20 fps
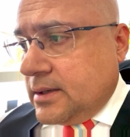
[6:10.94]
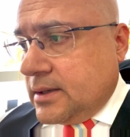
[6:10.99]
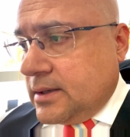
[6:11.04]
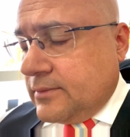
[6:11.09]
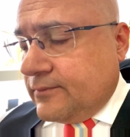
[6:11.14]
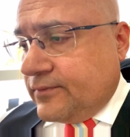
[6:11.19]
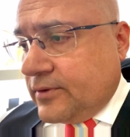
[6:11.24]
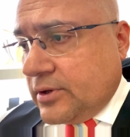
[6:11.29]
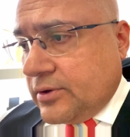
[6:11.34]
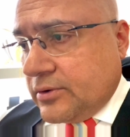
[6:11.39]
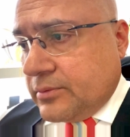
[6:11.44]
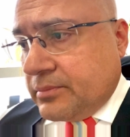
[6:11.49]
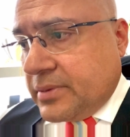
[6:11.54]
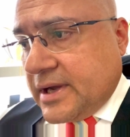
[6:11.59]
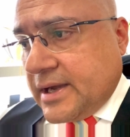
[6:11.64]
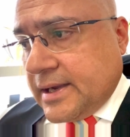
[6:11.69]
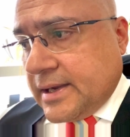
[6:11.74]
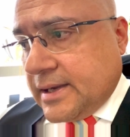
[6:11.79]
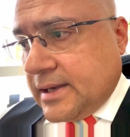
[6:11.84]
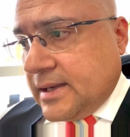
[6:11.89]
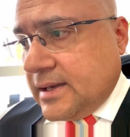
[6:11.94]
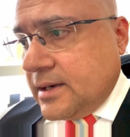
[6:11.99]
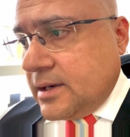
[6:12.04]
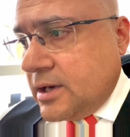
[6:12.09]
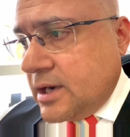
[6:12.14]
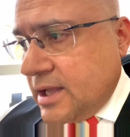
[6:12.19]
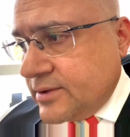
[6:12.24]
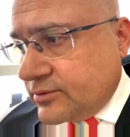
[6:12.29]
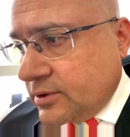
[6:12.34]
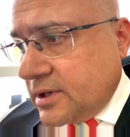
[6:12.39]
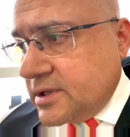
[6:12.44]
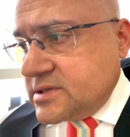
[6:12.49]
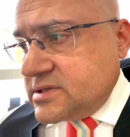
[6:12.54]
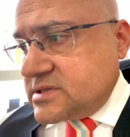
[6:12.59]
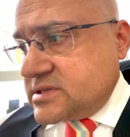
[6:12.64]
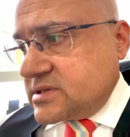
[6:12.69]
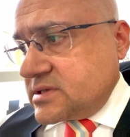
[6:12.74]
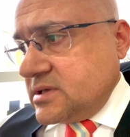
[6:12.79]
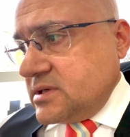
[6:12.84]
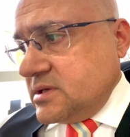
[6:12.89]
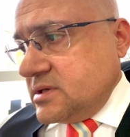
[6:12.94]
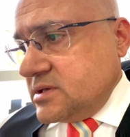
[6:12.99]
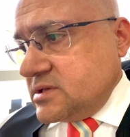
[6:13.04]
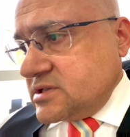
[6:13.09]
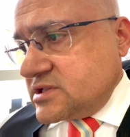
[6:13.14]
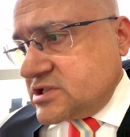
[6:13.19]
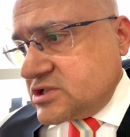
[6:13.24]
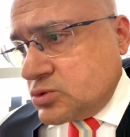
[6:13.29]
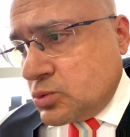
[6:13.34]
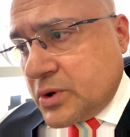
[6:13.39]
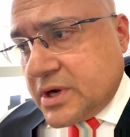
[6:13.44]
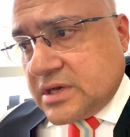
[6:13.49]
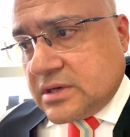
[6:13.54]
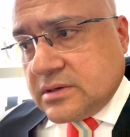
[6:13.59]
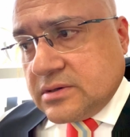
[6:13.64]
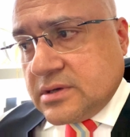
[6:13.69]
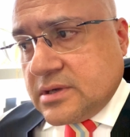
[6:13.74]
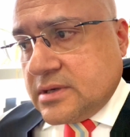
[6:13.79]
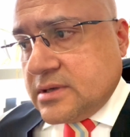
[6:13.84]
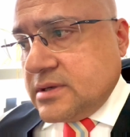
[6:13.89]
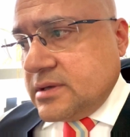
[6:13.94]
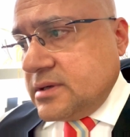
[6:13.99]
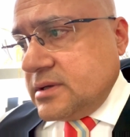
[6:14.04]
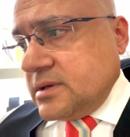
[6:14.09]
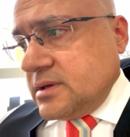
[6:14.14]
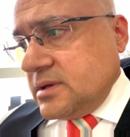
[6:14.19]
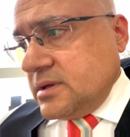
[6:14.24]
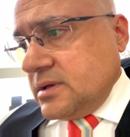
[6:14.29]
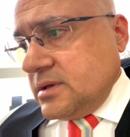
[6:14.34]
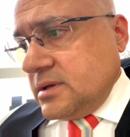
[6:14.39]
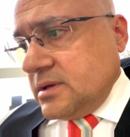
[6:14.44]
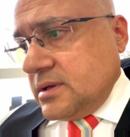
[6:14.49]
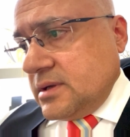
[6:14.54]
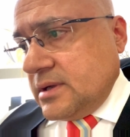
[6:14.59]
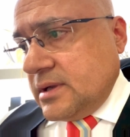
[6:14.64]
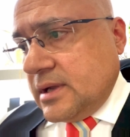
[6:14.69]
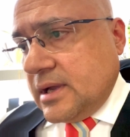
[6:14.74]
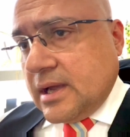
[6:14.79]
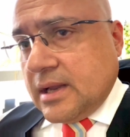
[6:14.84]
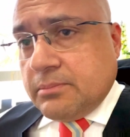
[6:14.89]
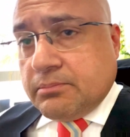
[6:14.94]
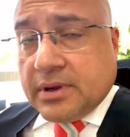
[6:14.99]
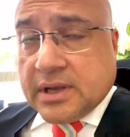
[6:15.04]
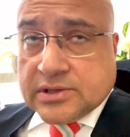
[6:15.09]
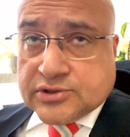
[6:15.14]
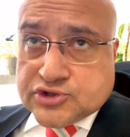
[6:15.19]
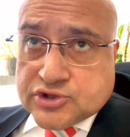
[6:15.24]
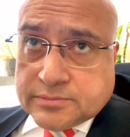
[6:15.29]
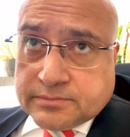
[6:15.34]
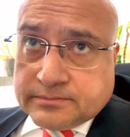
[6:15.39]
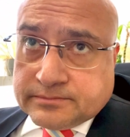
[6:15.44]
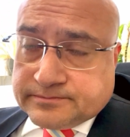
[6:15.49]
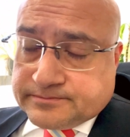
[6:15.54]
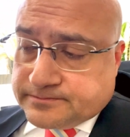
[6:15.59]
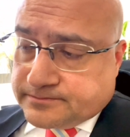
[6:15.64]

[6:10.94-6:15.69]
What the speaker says: followed by Netherlands, Sweden, and Belgium.